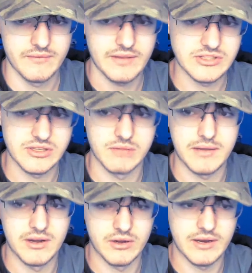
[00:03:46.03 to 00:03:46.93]
actually no,
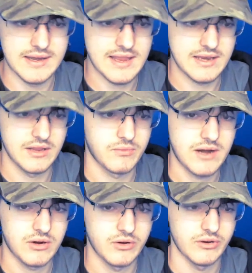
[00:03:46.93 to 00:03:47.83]
by, in, the, in the
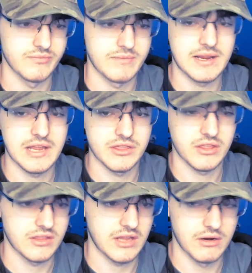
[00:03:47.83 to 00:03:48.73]
right order, it's BD King
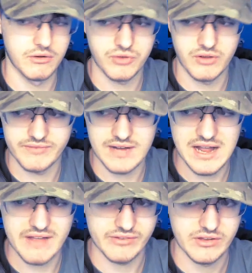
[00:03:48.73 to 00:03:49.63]
16, OCM
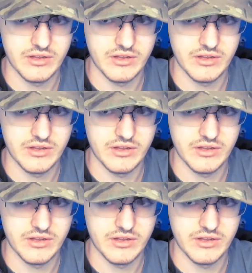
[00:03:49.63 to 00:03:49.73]
5,